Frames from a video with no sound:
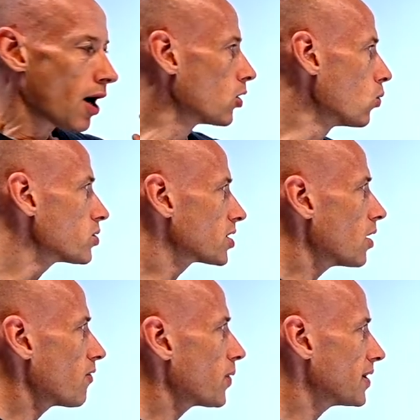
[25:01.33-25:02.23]
And also,
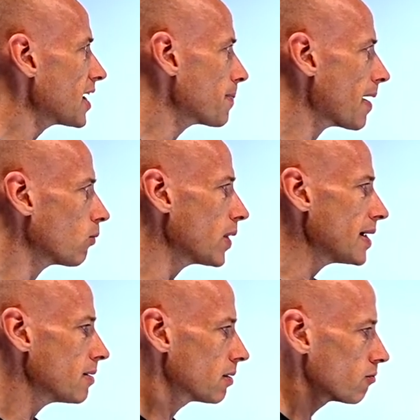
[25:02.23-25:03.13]
if we think about
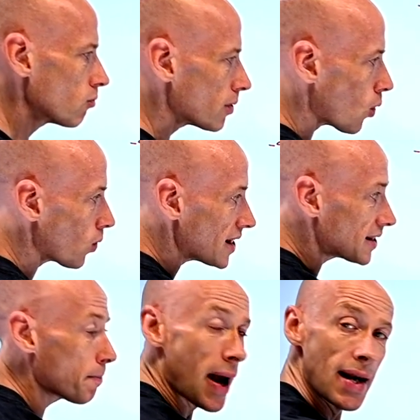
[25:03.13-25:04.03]
we all these
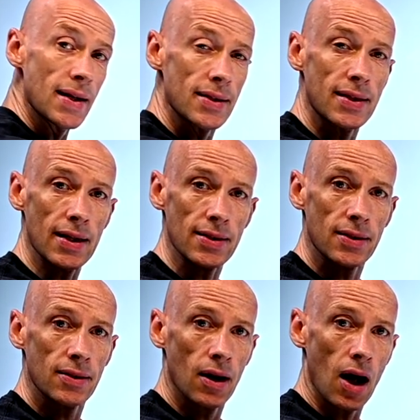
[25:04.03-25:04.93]

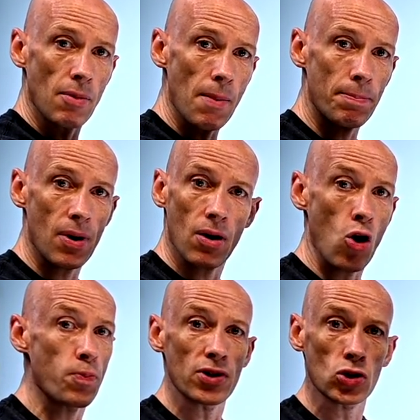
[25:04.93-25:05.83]
dependencies, I might
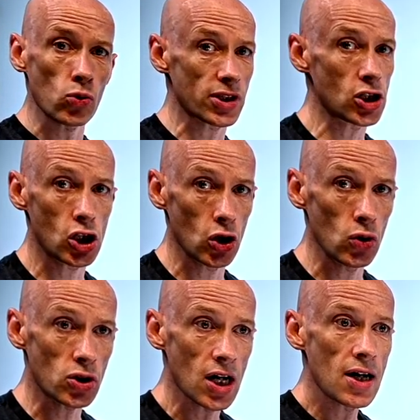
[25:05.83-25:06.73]
open source is
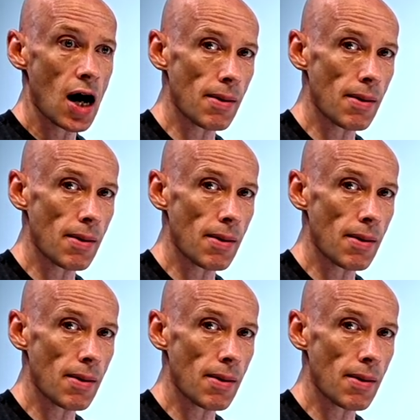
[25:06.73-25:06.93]
huge.